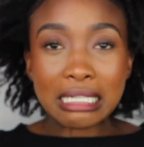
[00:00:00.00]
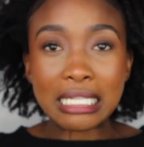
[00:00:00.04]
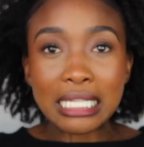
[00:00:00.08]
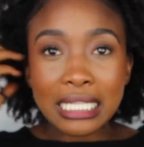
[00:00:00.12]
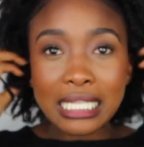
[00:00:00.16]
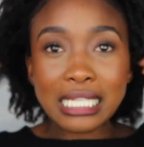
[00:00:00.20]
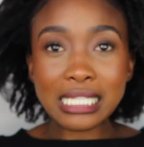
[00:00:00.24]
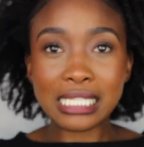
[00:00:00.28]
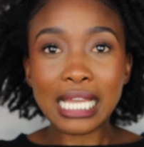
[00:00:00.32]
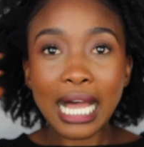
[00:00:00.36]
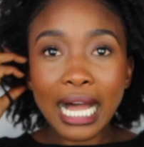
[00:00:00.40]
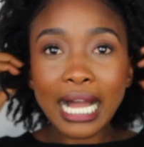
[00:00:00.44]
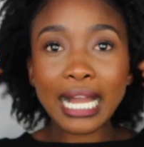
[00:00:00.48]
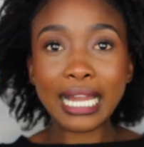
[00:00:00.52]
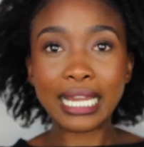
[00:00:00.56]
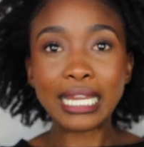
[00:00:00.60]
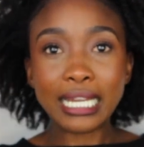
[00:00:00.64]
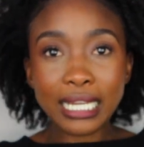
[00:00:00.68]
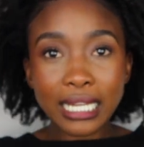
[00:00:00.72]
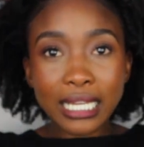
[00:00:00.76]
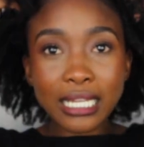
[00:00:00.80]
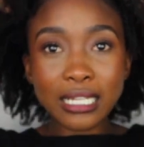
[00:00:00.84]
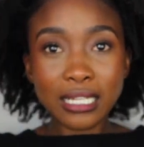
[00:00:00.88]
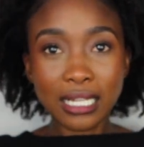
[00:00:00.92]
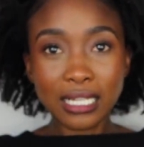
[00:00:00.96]
Let's hide
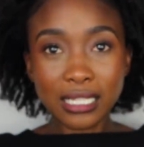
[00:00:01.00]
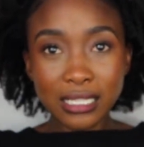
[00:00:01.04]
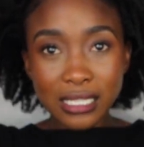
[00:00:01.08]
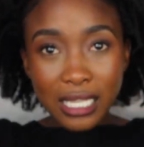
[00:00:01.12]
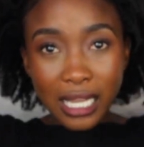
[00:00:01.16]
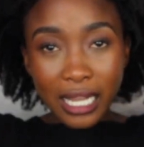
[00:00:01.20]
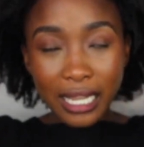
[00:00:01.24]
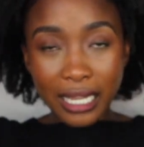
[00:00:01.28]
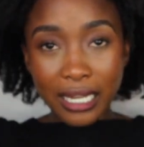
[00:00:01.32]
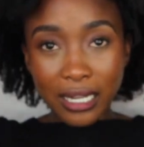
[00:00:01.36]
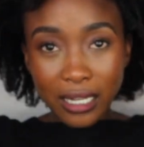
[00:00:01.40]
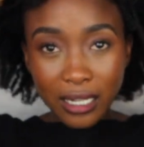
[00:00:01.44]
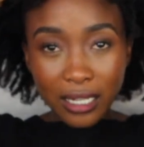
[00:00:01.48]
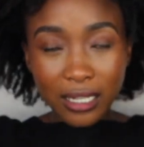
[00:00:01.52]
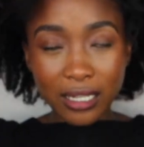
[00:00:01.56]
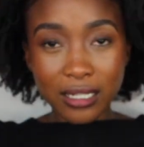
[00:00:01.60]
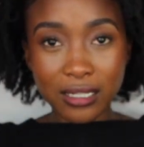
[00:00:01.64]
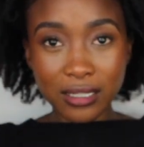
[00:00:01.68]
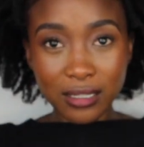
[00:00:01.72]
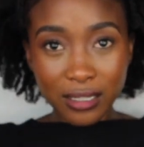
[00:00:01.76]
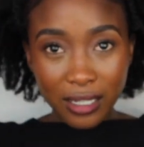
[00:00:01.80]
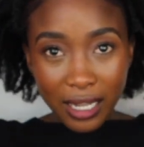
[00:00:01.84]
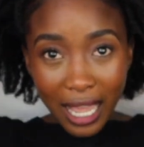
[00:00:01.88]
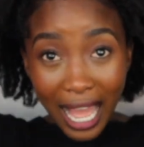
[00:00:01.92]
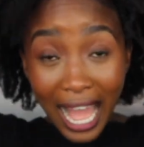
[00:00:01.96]

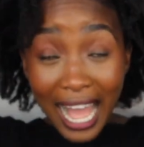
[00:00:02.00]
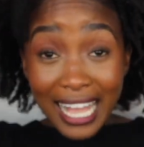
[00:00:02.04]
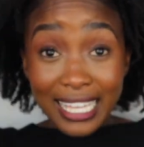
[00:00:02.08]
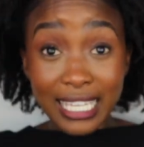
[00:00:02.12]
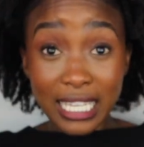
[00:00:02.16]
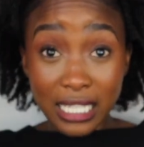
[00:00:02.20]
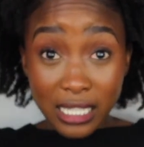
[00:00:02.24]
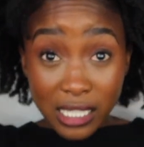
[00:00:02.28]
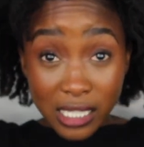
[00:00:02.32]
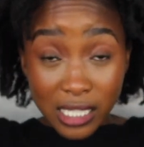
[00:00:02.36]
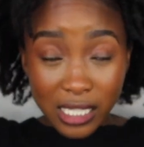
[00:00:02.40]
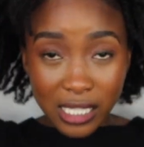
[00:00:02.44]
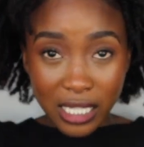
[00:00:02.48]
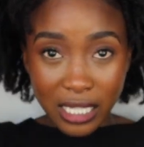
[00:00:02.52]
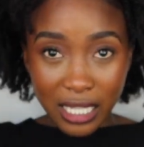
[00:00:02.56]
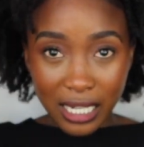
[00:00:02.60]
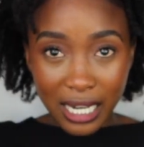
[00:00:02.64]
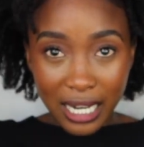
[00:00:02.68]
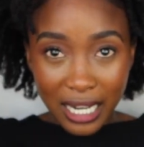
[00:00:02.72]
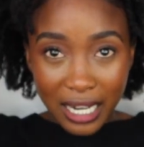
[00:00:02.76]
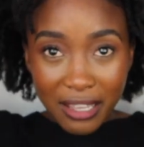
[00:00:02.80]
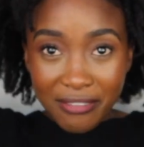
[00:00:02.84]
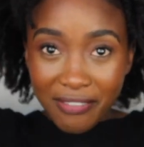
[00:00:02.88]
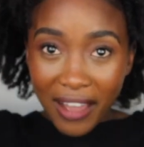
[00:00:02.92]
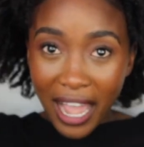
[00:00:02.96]
it. I can see it,
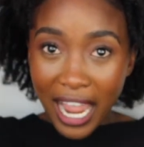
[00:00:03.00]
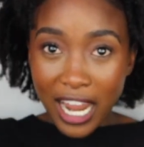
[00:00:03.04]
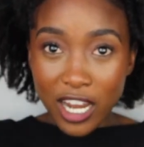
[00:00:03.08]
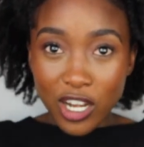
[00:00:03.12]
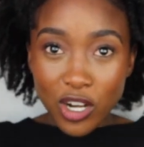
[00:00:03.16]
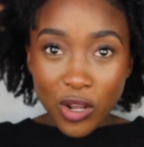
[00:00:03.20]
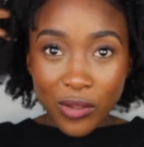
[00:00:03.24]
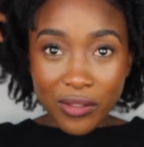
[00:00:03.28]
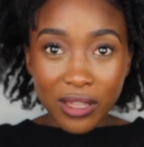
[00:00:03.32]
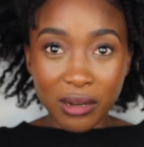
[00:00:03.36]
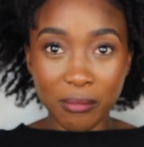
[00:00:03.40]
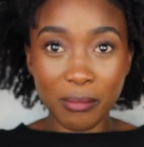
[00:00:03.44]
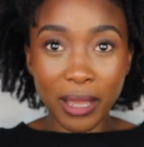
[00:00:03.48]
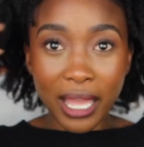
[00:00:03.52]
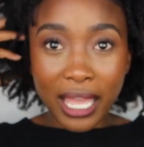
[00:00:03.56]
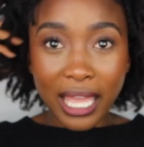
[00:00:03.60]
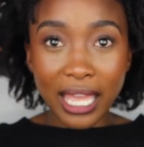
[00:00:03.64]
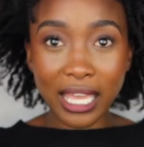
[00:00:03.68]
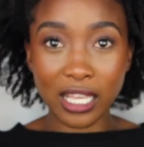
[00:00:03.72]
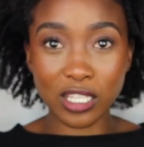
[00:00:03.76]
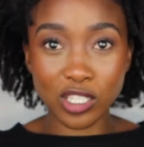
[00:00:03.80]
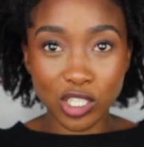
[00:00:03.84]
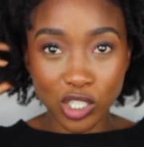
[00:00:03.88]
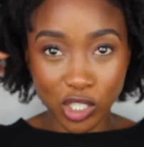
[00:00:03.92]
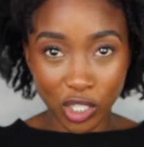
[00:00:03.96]
and if I know that my
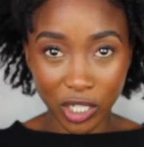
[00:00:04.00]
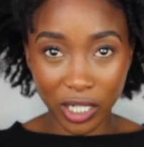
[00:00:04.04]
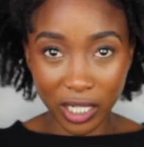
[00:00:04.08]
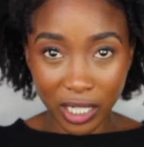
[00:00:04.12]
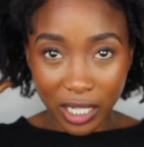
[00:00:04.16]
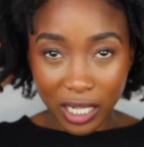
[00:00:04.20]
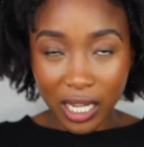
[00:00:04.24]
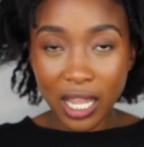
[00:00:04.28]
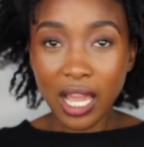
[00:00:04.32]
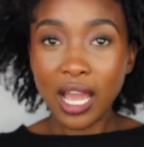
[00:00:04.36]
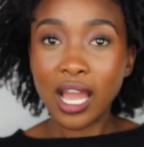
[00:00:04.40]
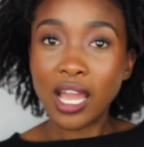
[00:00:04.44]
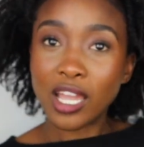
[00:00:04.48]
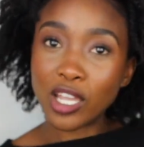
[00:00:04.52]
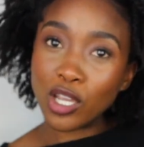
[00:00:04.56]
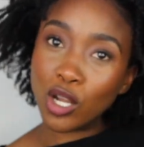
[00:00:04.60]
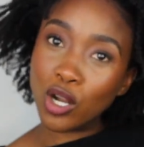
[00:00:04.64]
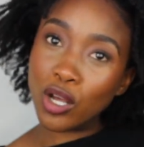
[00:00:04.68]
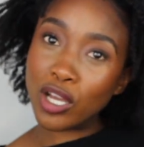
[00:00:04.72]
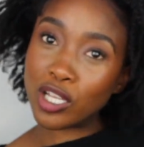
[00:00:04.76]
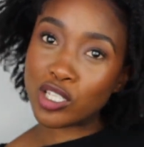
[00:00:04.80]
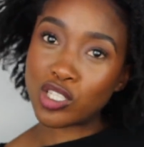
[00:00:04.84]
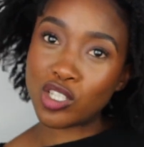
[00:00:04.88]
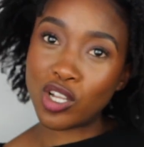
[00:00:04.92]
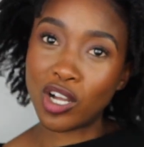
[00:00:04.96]
hair is dirty, you know,
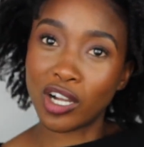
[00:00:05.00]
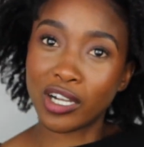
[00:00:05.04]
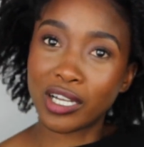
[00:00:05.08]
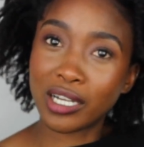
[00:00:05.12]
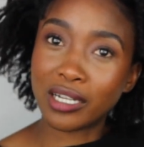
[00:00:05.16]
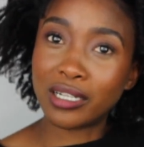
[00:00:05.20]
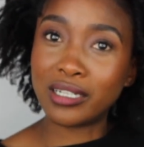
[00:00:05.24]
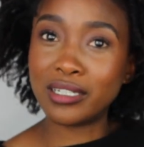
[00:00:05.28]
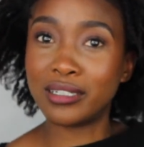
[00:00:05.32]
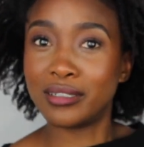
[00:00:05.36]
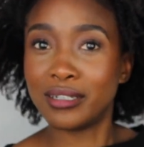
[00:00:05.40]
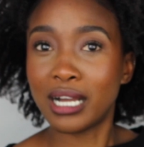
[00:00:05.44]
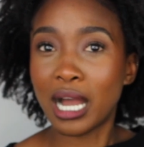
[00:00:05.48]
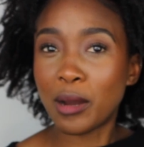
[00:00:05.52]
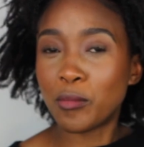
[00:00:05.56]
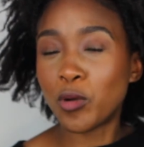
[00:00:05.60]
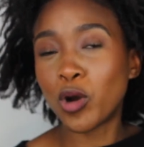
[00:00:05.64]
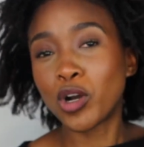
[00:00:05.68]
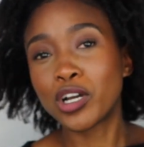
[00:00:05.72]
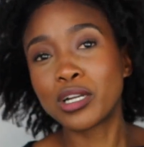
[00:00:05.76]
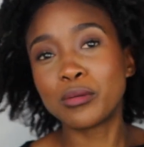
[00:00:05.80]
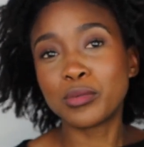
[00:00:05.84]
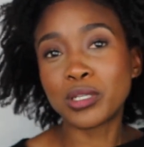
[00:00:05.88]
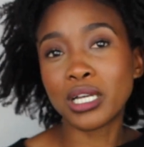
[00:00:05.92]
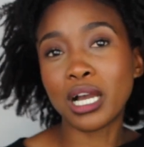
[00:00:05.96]
I'm
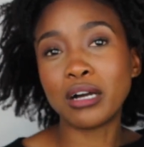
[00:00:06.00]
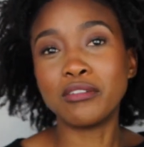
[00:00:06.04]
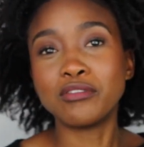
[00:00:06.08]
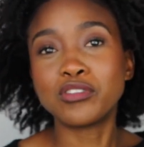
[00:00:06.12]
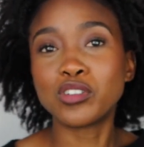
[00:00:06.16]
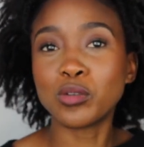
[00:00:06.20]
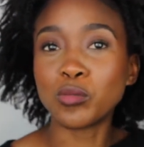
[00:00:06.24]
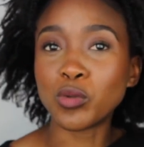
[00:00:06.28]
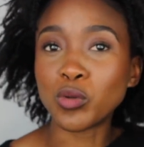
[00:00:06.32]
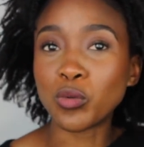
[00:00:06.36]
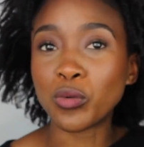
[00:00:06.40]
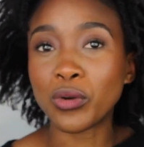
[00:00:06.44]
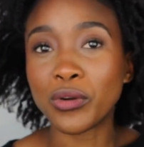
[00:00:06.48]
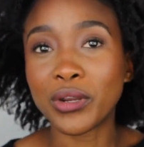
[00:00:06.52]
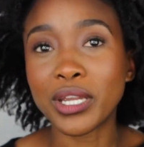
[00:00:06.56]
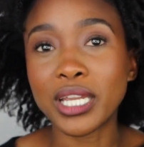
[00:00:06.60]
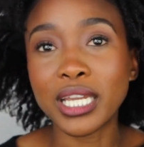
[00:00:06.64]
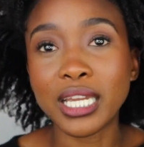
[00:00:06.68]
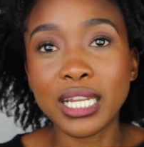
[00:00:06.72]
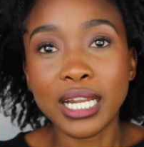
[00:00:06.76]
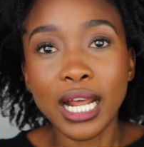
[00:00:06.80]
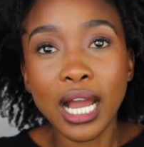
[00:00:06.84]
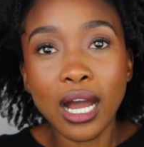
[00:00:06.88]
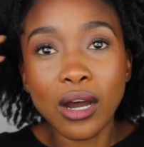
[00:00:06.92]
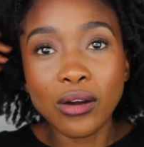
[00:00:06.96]
not gonna be comfortable wearing
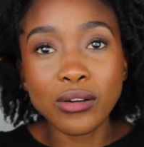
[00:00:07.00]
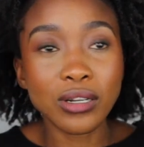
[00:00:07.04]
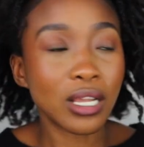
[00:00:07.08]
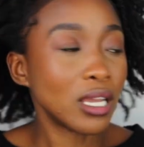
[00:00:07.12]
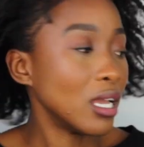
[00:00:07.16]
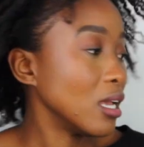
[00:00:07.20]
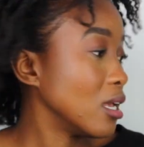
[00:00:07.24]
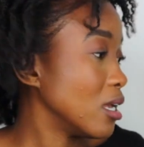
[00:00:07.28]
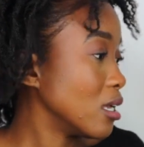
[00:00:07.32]
it out.